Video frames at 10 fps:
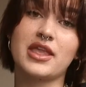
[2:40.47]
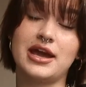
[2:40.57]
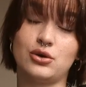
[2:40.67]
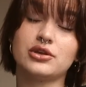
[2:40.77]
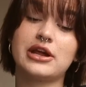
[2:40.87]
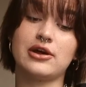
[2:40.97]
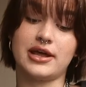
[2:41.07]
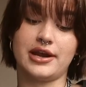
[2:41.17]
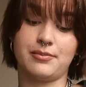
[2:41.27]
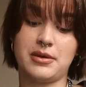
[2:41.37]
In North
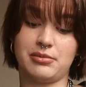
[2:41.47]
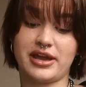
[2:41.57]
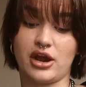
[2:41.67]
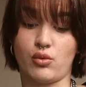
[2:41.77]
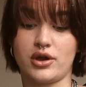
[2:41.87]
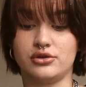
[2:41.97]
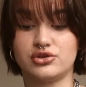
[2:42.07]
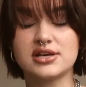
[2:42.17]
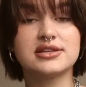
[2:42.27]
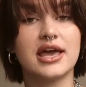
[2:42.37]
Carolina, people care what you
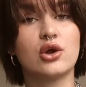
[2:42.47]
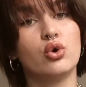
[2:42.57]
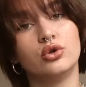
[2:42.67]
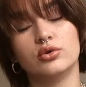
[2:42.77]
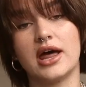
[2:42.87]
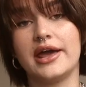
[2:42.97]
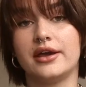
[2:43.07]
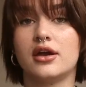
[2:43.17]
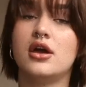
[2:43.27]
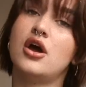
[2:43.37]
dress like, who you like,